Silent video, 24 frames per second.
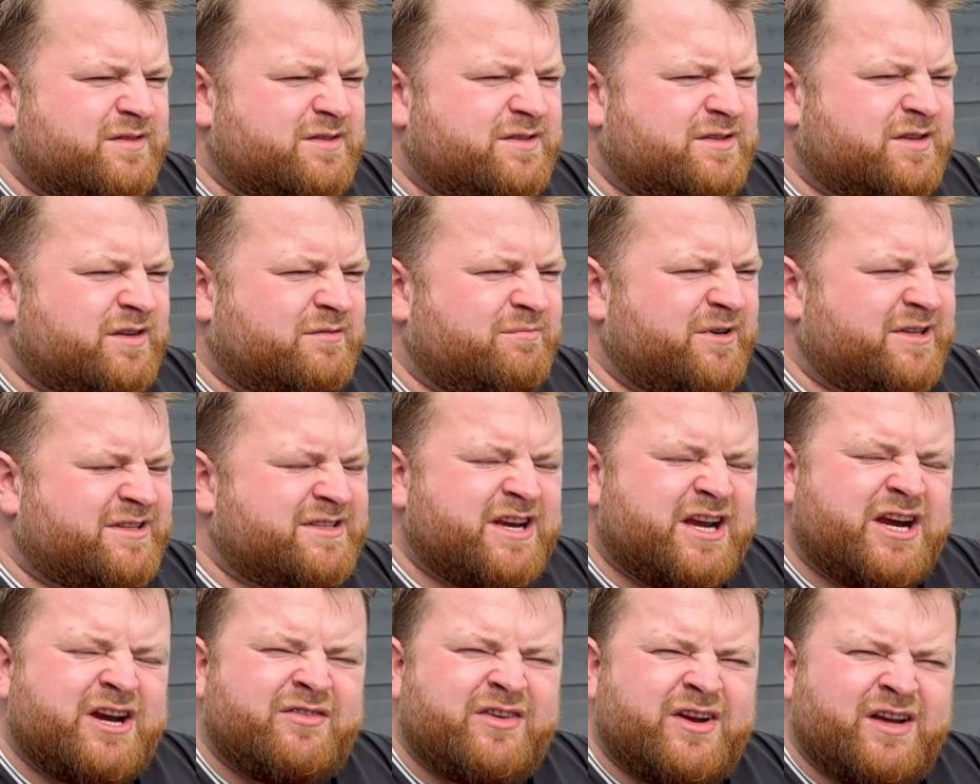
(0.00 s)

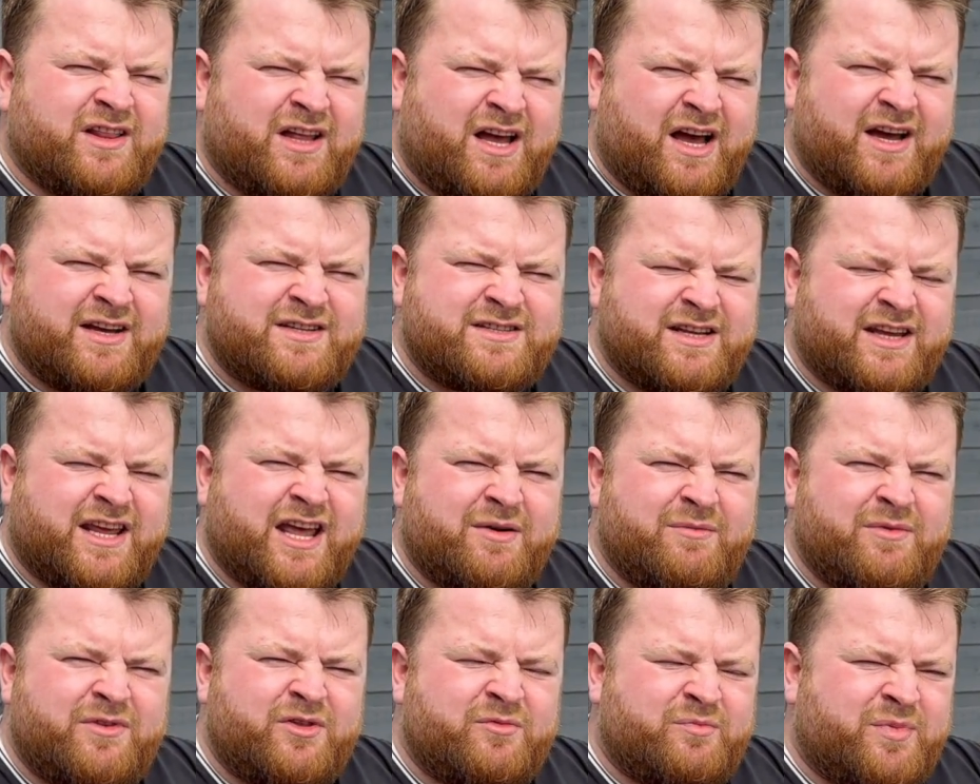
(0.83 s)
materialise to
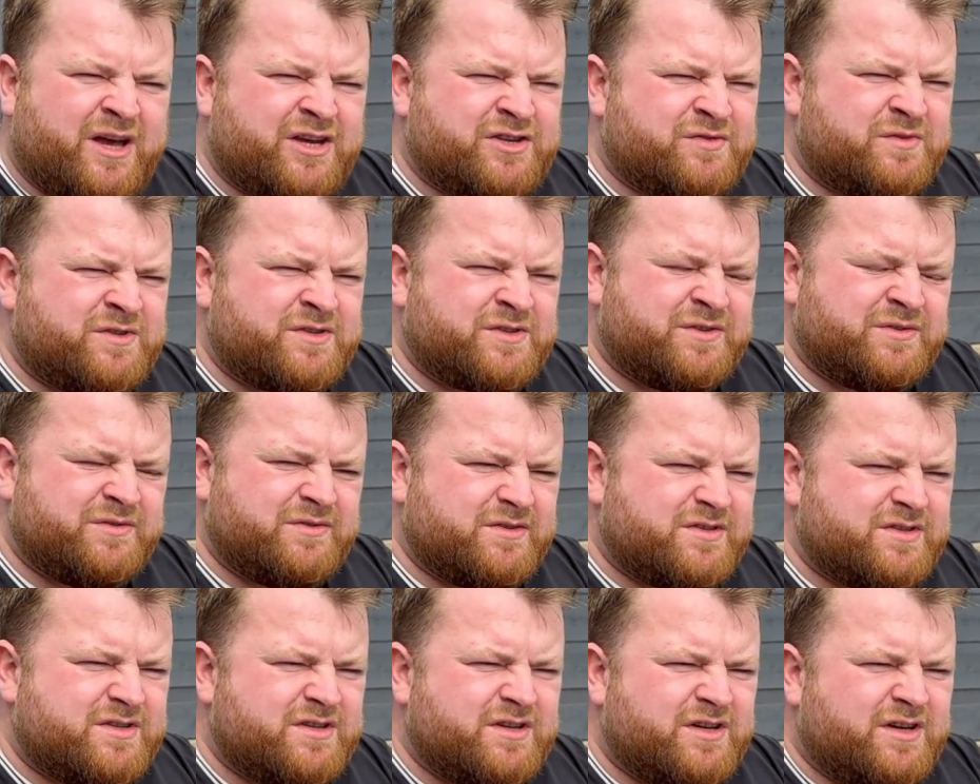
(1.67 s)
get me the best
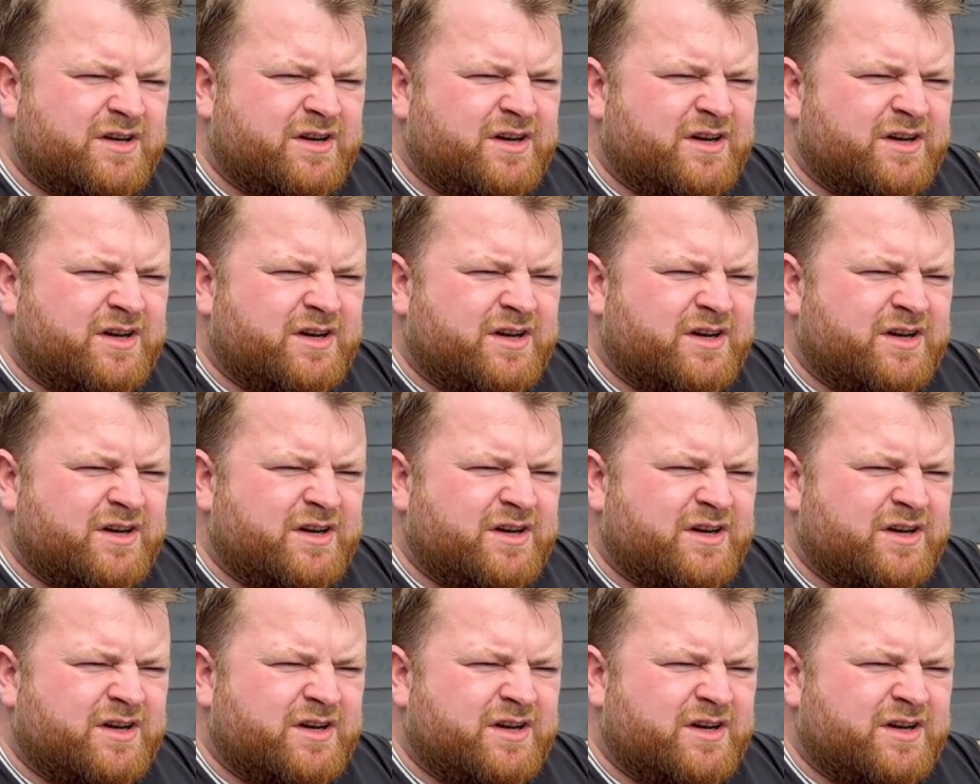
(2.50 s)
results.